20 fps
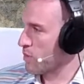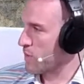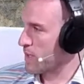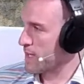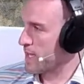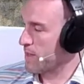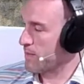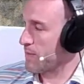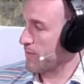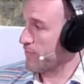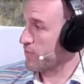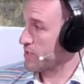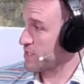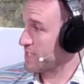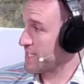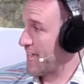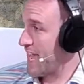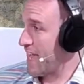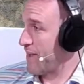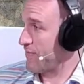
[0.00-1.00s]
what that meant for
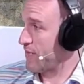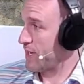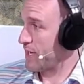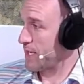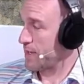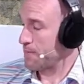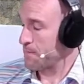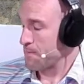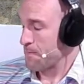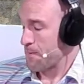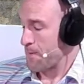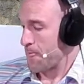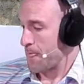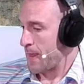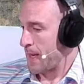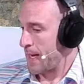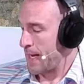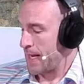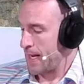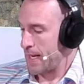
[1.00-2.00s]
staffing,
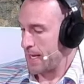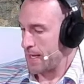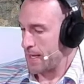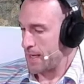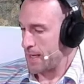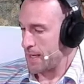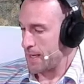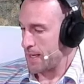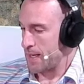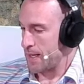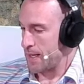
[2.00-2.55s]
and